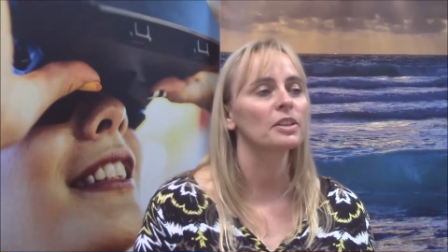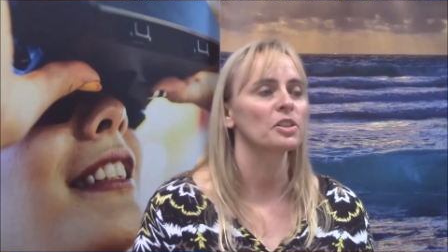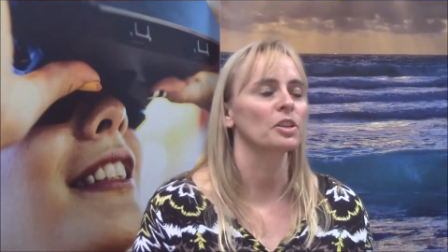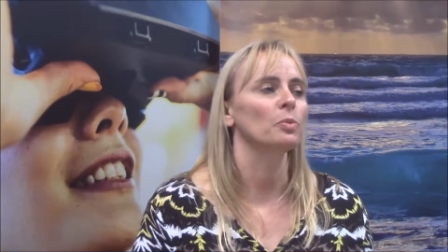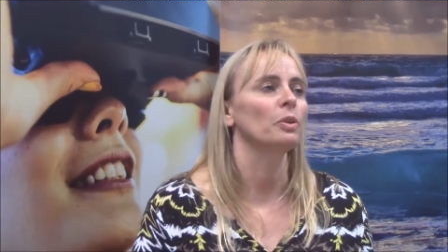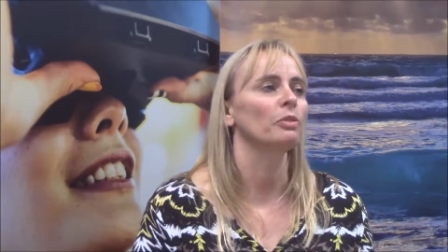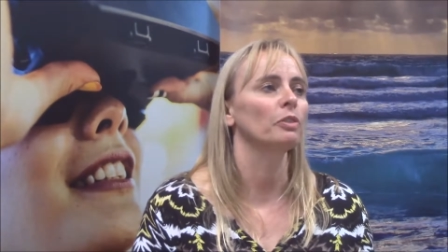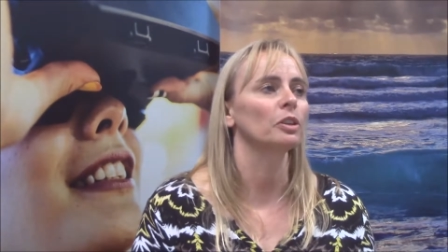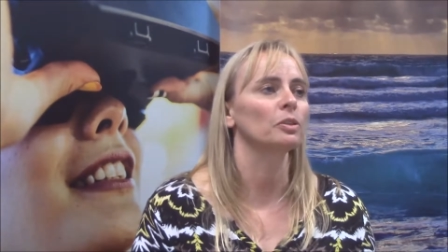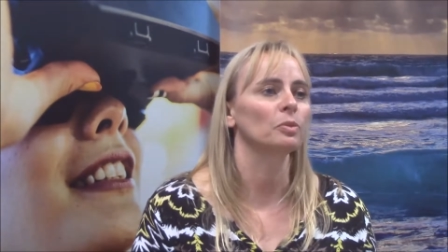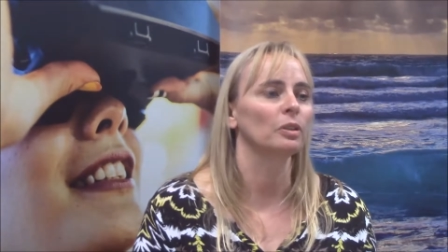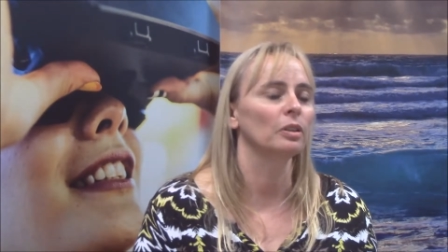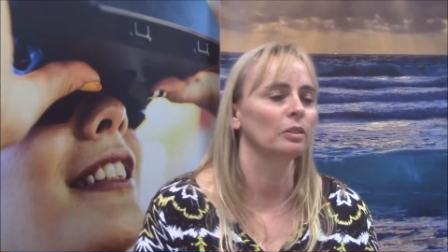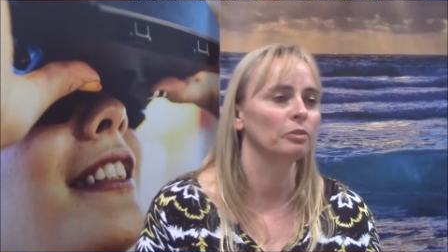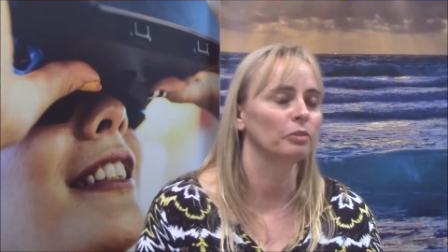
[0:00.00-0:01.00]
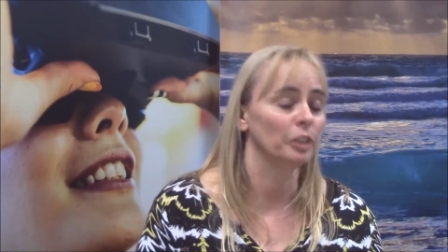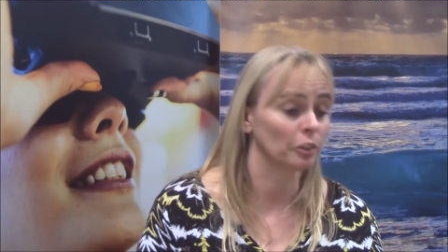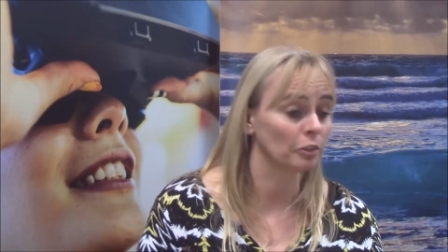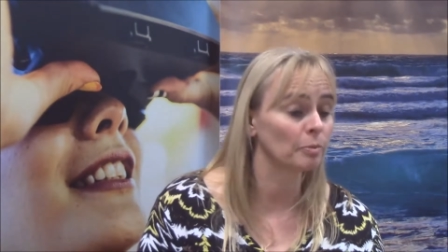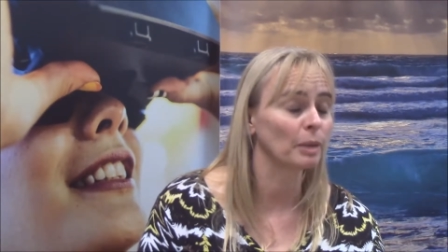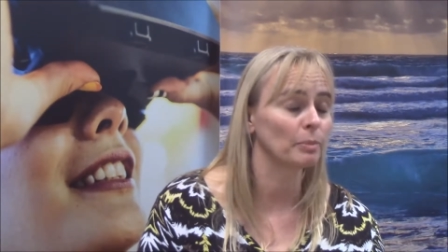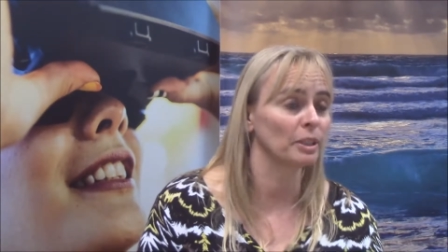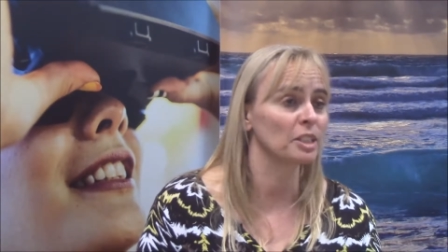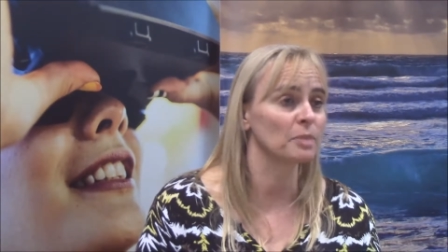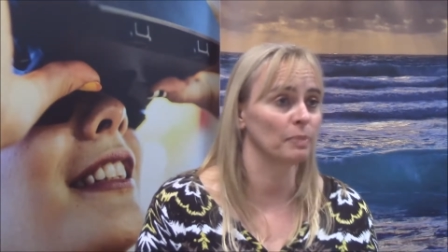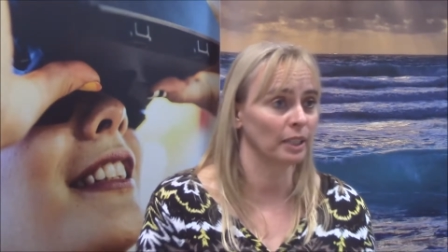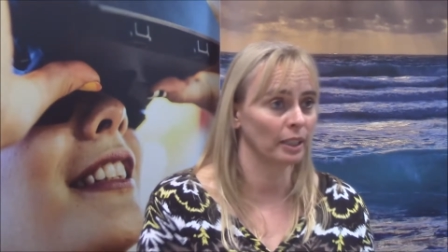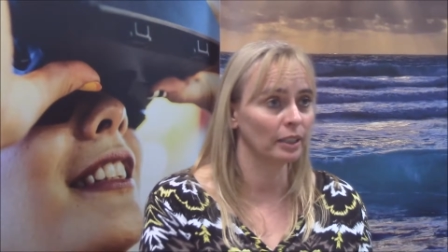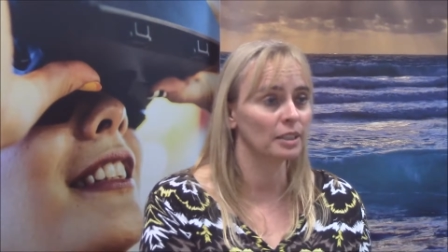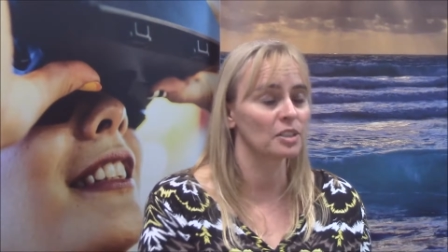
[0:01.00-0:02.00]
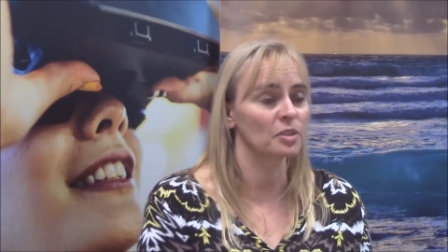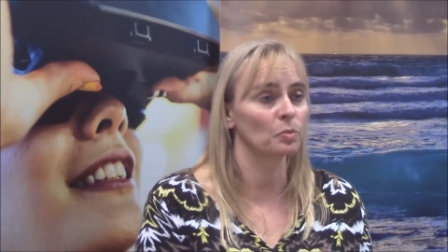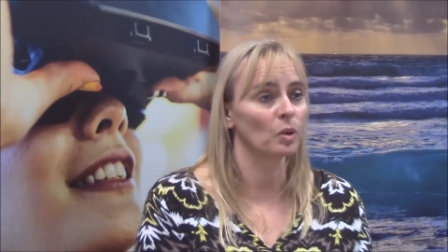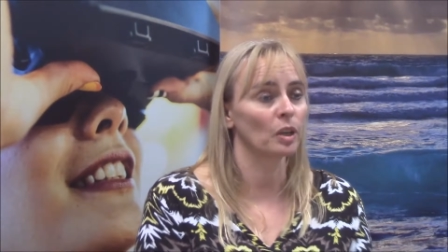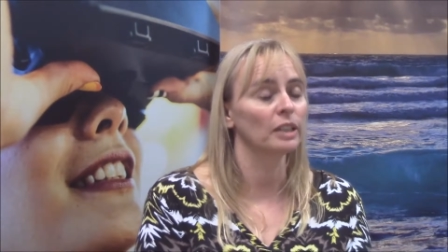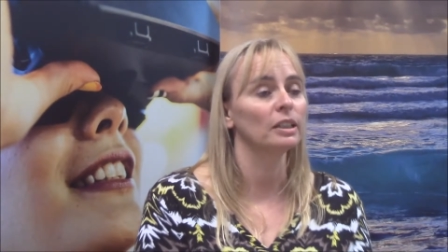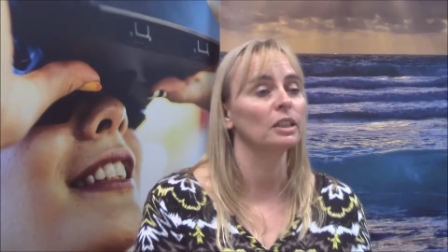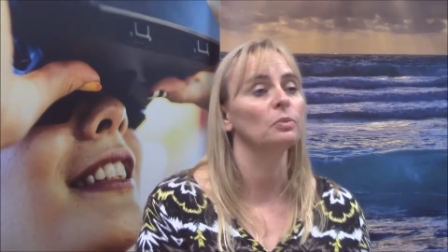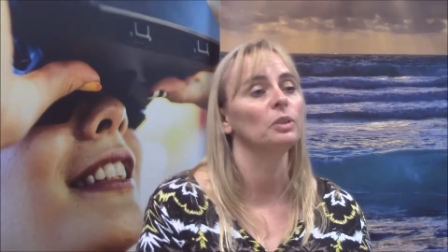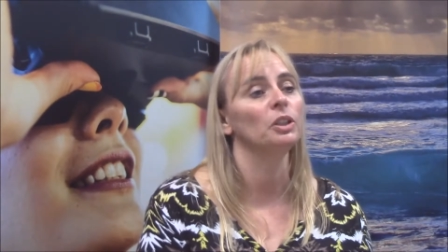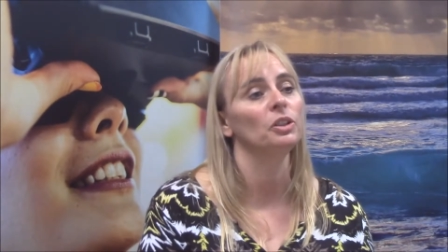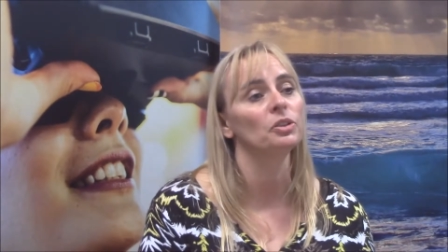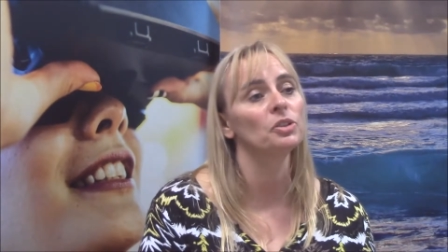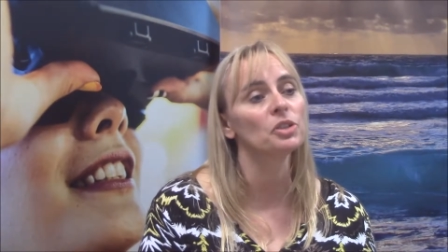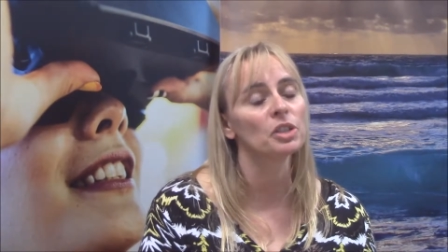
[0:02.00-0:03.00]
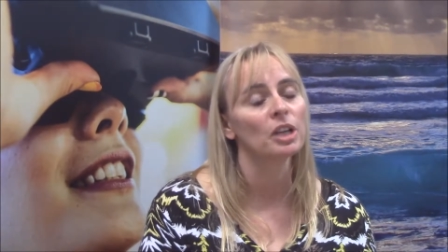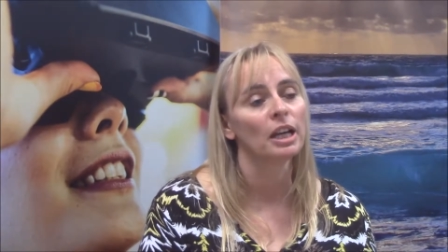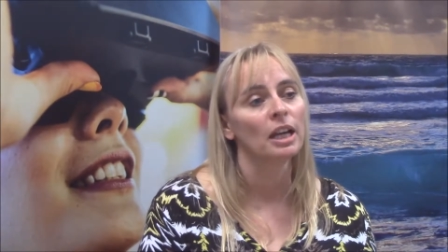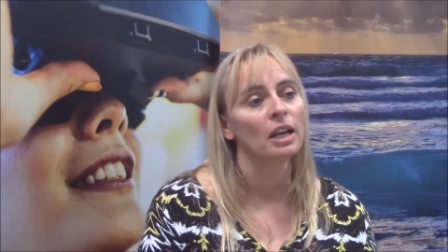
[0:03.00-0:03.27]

so we've got uh, fear of public speaking as one that we use,